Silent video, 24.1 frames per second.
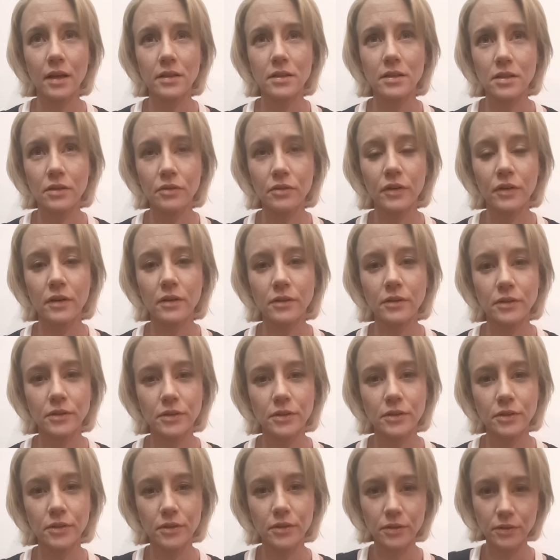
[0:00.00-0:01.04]
it's
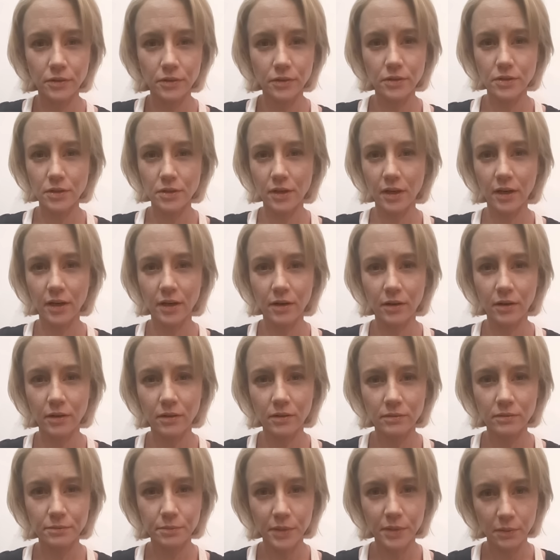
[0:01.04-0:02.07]
difficult to
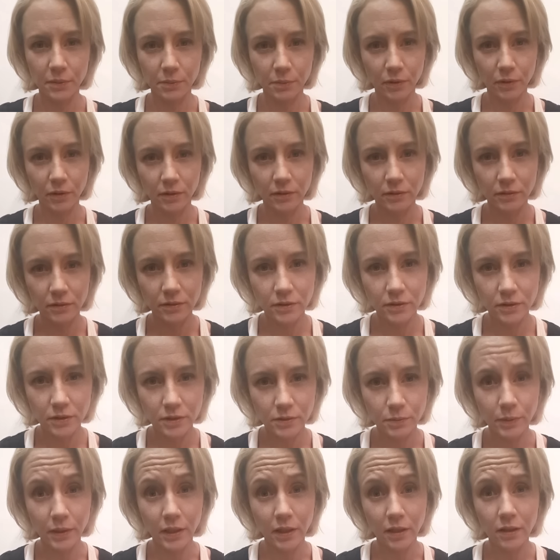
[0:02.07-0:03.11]
hear people
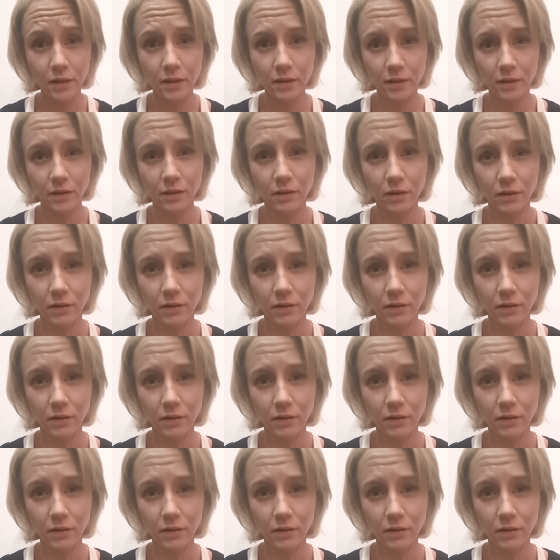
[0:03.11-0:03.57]
speak,